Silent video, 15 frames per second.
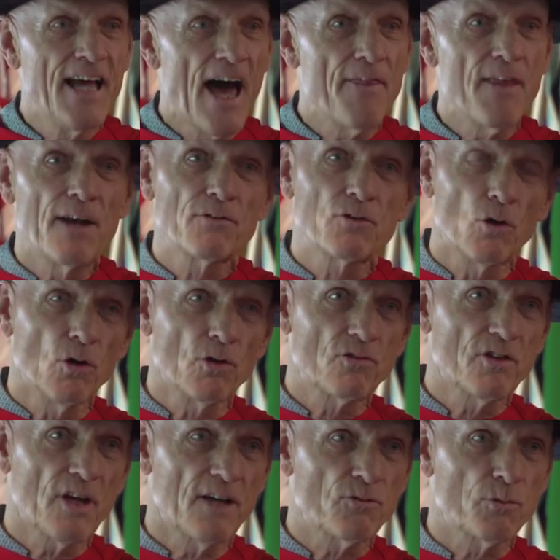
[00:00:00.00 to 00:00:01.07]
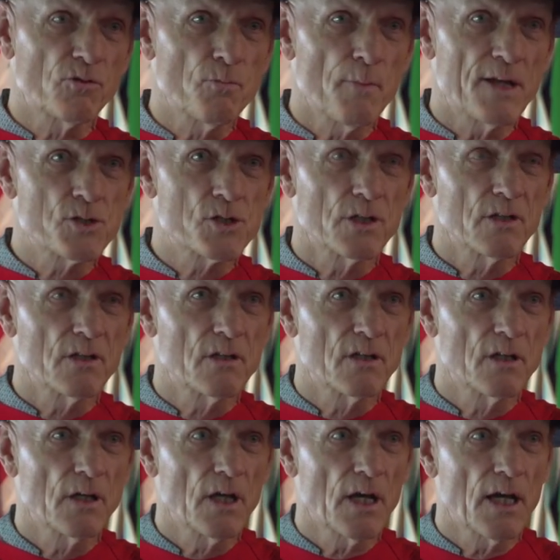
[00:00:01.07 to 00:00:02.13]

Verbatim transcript: And then, of course, as was mentioned